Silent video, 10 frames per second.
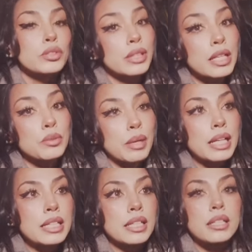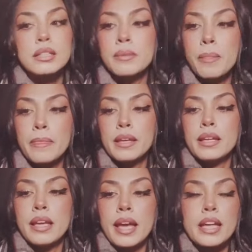So that's what I did.
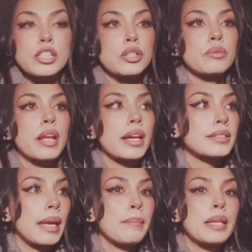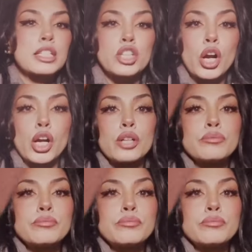Angie, you next. Eight minutes, girl.